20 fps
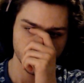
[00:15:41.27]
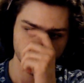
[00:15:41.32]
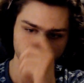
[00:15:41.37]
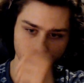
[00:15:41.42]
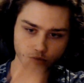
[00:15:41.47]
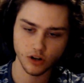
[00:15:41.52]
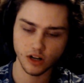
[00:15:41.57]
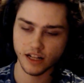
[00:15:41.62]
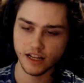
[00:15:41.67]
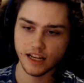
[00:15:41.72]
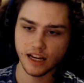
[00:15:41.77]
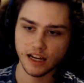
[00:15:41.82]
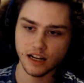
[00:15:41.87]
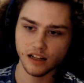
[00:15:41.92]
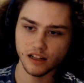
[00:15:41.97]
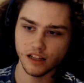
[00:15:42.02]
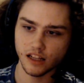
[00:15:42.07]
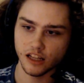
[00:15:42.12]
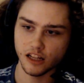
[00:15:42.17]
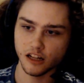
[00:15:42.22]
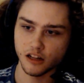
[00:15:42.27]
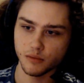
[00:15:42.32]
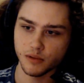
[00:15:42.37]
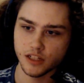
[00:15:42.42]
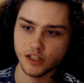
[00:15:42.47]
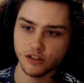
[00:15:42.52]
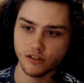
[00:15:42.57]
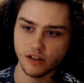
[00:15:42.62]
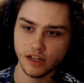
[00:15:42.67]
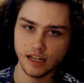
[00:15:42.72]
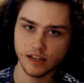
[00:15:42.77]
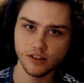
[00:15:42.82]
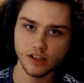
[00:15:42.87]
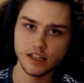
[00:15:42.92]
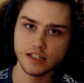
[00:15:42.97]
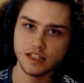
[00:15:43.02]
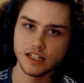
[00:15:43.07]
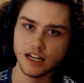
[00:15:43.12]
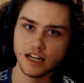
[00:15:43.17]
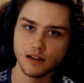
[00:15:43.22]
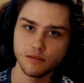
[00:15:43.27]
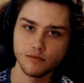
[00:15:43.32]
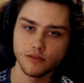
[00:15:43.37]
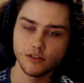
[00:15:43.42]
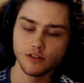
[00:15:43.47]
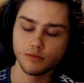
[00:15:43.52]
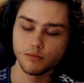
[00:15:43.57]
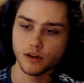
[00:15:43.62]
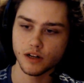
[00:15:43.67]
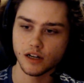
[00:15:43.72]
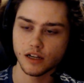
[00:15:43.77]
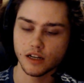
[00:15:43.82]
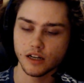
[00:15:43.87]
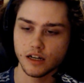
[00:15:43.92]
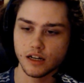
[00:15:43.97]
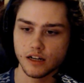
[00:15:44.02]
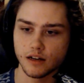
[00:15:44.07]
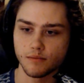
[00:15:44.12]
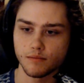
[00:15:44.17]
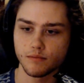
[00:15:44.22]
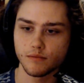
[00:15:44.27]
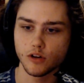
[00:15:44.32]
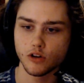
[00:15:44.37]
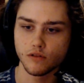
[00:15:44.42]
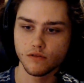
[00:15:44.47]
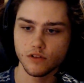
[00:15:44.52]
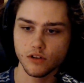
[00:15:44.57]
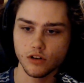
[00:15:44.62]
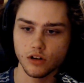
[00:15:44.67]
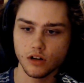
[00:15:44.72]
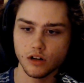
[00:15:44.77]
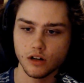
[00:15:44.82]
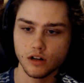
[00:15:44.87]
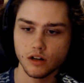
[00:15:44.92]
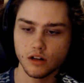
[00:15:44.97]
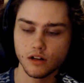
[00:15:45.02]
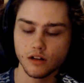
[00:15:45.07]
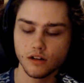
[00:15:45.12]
probably got a little bit too antsy at times. But overall,